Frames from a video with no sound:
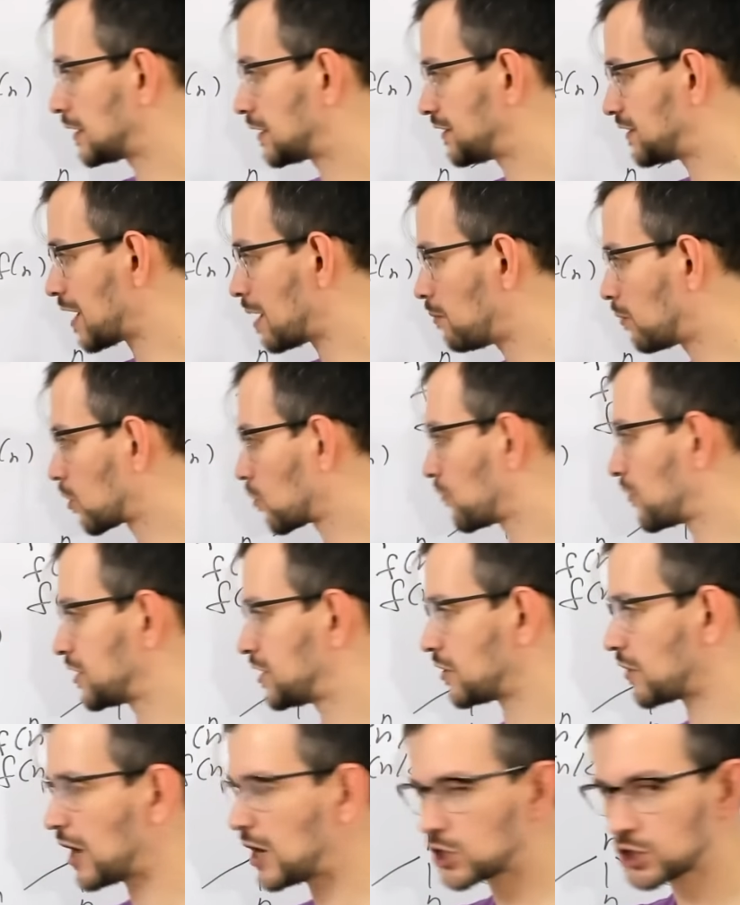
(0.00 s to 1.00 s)
the number of
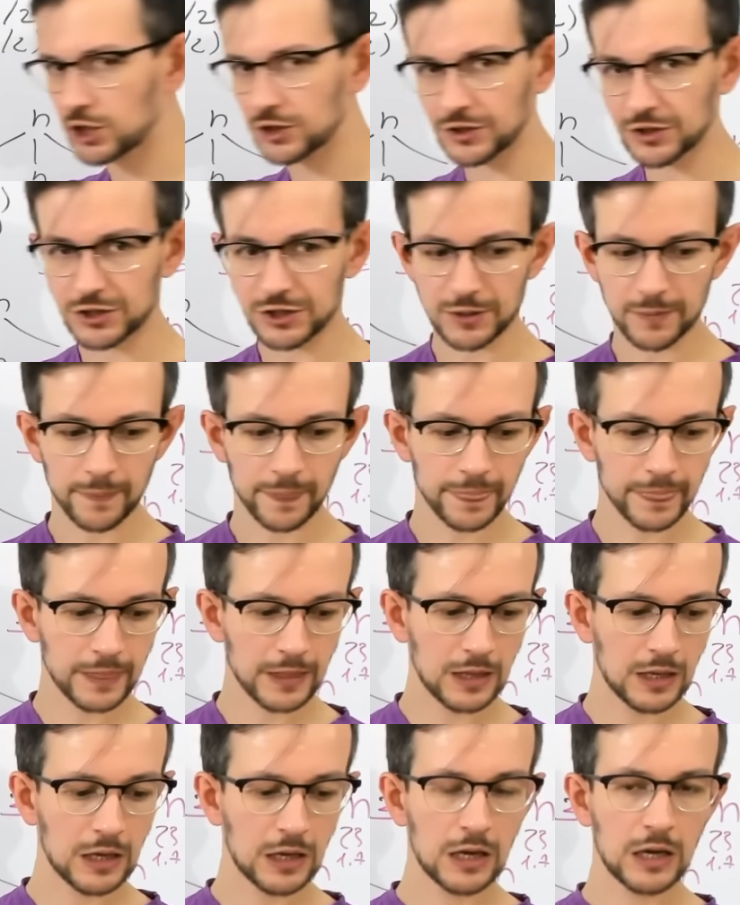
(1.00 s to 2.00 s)
iterations
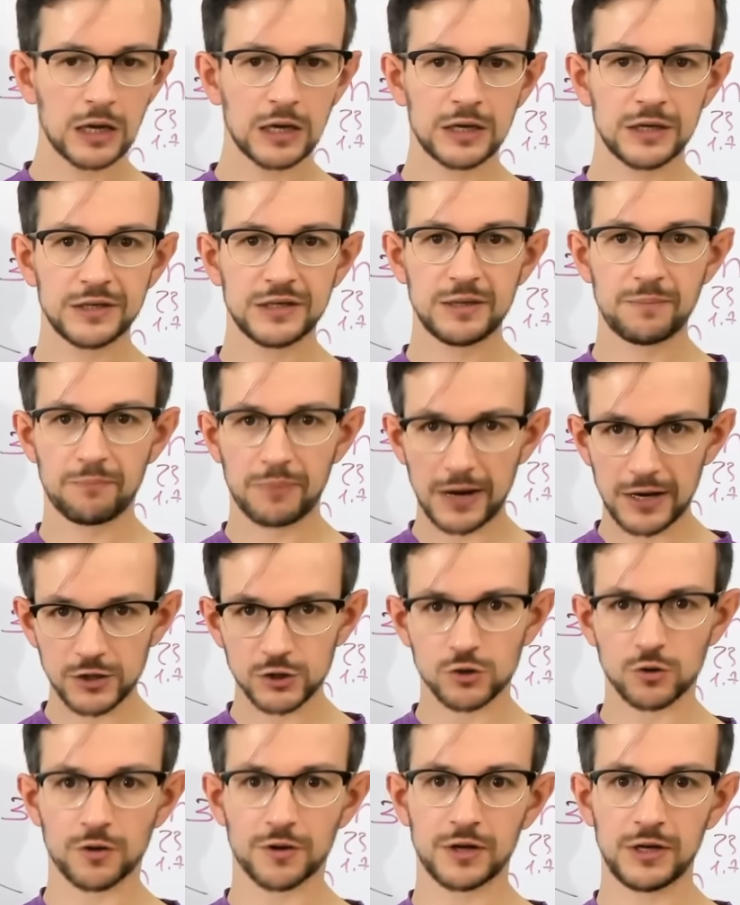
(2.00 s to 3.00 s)

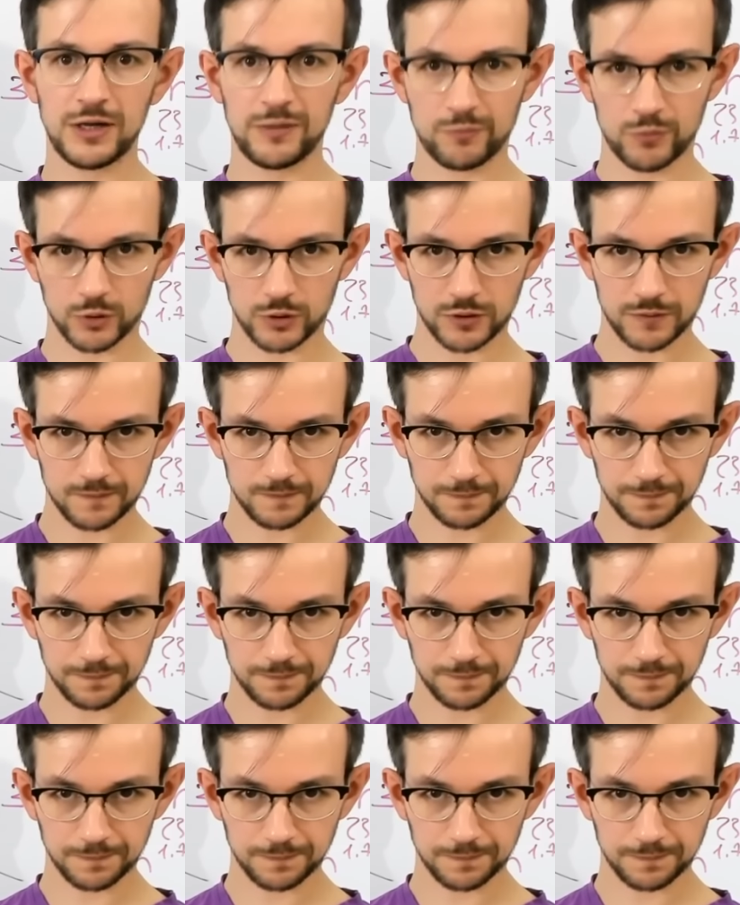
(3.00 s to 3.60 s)
depends on the input.